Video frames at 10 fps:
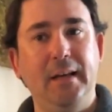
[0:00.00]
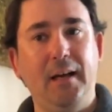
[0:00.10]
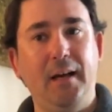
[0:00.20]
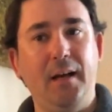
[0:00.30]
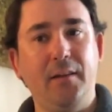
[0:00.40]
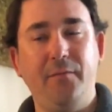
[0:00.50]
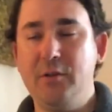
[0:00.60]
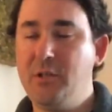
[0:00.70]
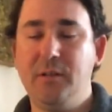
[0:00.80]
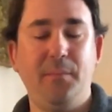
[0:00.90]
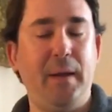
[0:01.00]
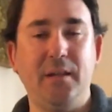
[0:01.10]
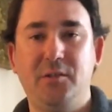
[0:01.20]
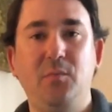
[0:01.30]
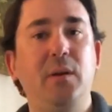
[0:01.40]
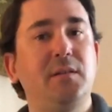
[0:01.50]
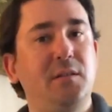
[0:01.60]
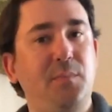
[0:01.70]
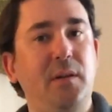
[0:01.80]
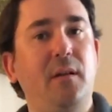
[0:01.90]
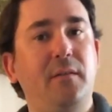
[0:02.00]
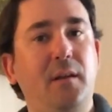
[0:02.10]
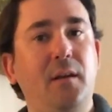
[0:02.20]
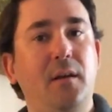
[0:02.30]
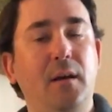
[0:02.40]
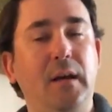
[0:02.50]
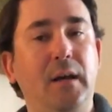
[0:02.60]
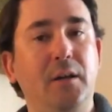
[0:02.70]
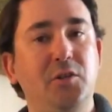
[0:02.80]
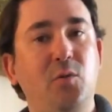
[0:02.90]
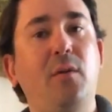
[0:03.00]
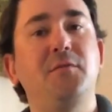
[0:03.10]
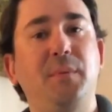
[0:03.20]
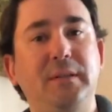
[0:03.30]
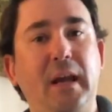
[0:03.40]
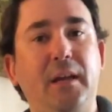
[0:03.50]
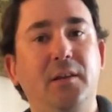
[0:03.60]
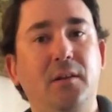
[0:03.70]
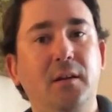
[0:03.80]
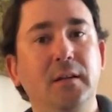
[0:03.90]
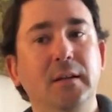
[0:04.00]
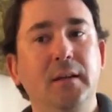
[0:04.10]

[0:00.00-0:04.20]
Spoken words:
The fishing the past 2 weeks has been nothing short of spectacular,